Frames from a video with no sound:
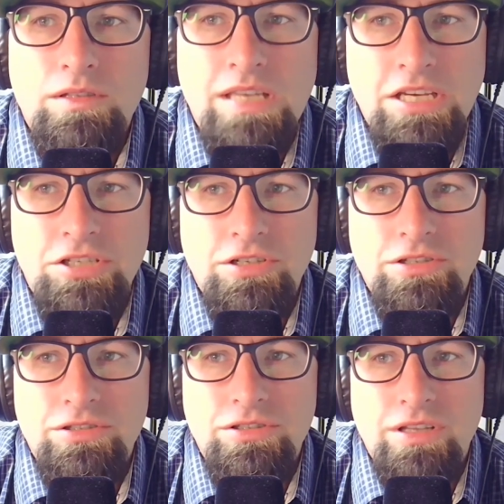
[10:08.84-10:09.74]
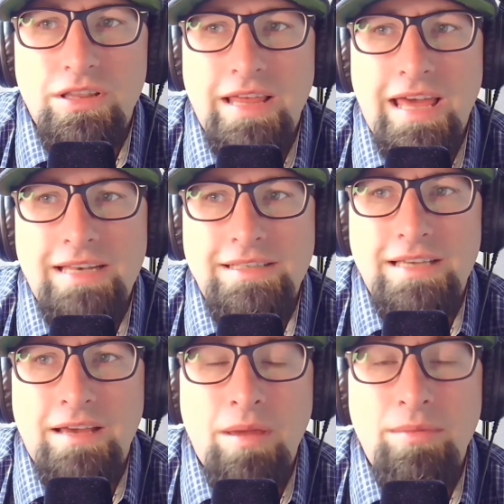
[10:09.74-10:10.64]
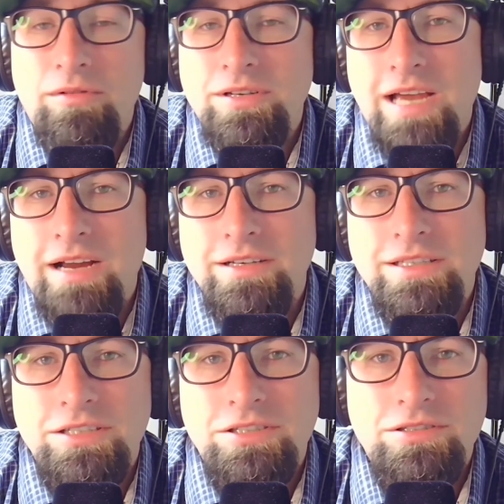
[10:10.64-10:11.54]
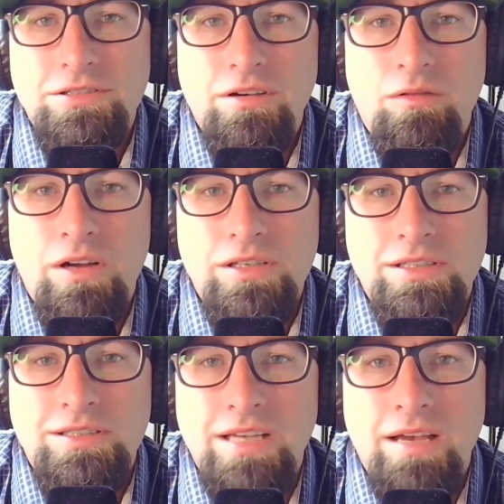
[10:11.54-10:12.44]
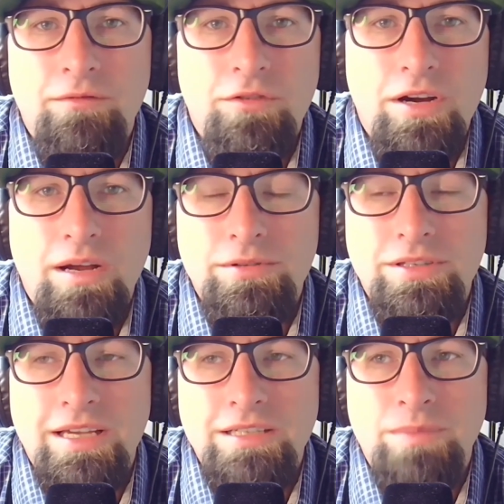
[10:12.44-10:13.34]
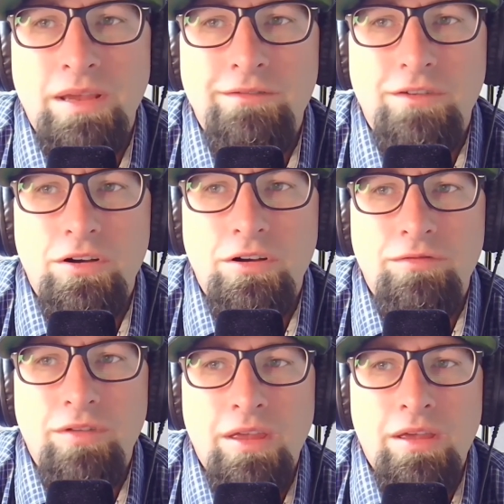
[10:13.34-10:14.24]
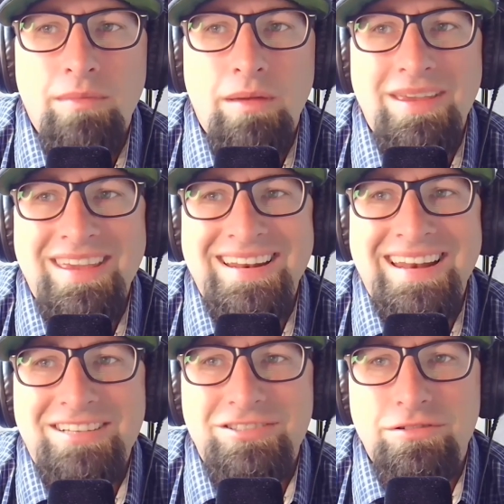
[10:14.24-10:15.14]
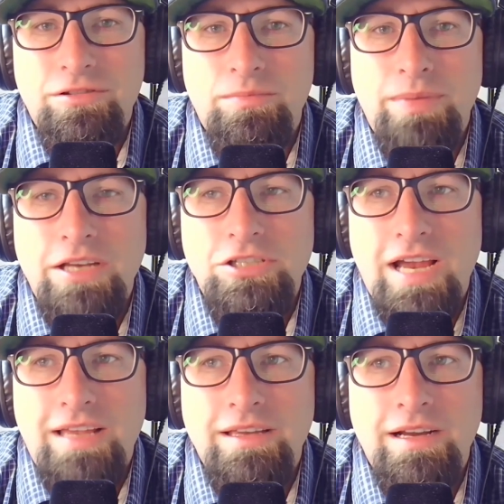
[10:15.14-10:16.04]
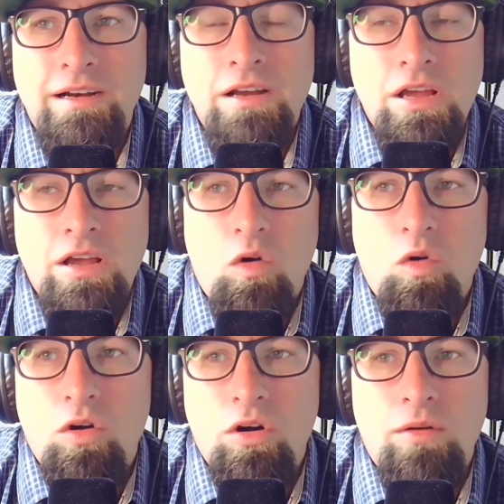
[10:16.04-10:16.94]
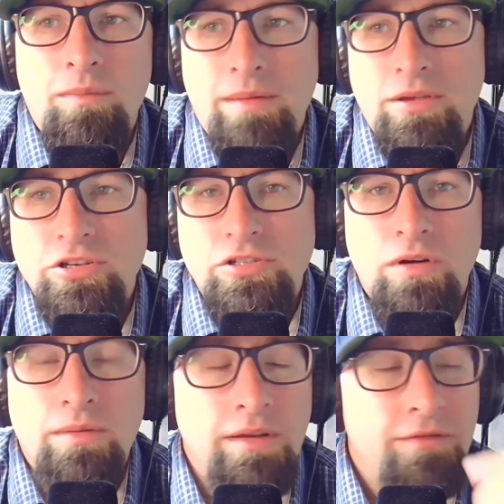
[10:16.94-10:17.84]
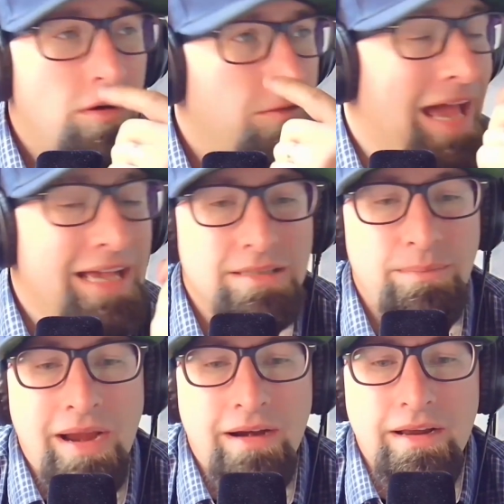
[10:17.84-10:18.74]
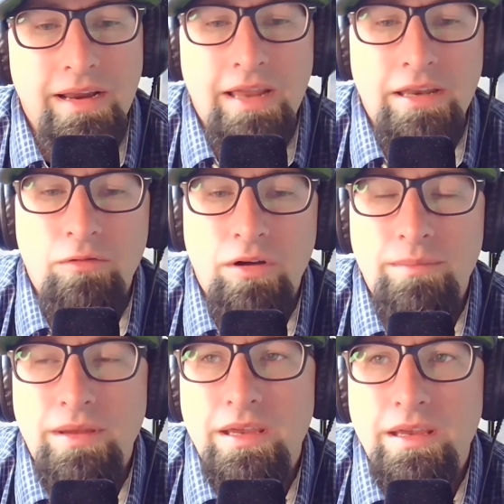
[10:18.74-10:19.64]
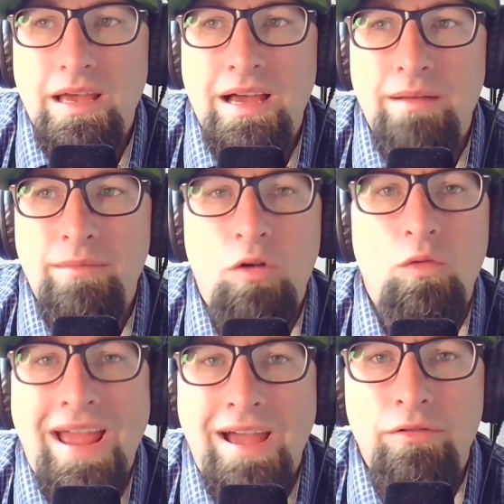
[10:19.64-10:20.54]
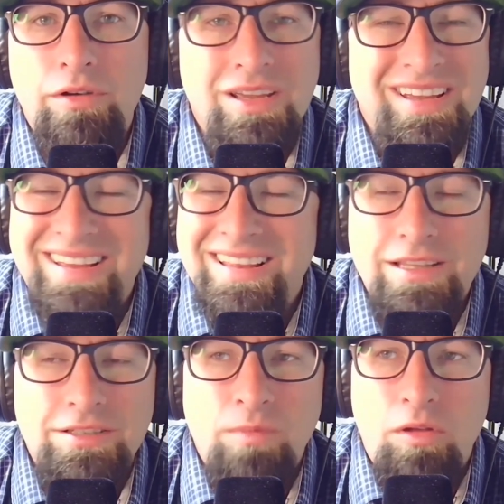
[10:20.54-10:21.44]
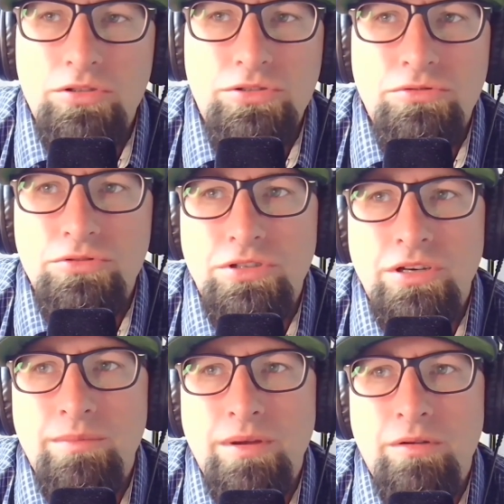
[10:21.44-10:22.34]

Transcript: teachers that maybe retired teachers that want to sub for a couple days, be involved, maybe get an extra little paycheck there, or maybe you just want to be involved as a parent and you want to be around. The smaller schools you're going to